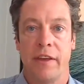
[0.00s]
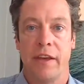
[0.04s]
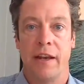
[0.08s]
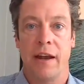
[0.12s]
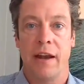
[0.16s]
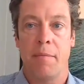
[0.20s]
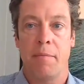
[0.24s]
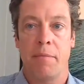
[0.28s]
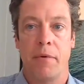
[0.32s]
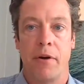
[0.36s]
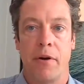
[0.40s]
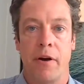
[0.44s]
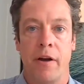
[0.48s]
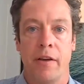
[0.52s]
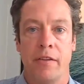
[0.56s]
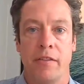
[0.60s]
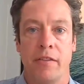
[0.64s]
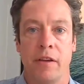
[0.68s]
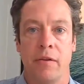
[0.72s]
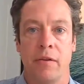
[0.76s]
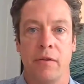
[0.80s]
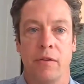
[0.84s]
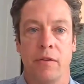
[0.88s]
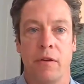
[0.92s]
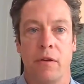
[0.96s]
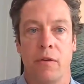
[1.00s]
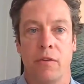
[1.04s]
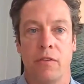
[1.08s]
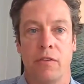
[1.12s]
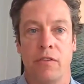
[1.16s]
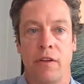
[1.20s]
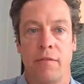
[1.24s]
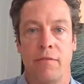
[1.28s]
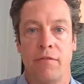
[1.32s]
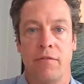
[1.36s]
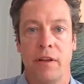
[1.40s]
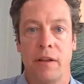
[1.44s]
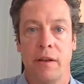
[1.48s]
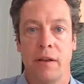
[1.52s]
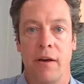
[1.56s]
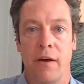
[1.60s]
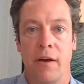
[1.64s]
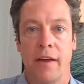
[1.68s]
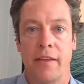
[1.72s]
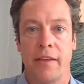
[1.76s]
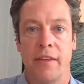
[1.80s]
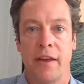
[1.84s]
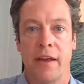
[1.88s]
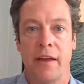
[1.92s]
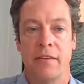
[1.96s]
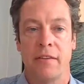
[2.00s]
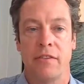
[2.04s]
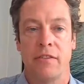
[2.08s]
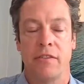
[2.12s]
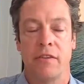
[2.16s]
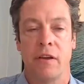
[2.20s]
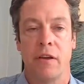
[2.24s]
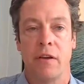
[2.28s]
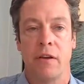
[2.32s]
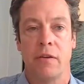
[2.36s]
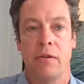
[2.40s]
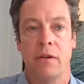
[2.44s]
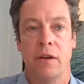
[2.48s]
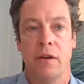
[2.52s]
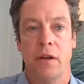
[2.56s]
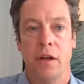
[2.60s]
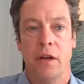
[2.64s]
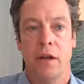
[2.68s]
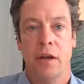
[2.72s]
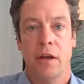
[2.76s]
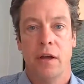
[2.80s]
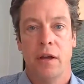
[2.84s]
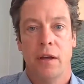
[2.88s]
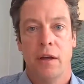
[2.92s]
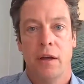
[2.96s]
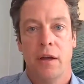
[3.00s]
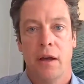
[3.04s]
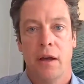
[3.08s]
potentially an uprising or something like that. So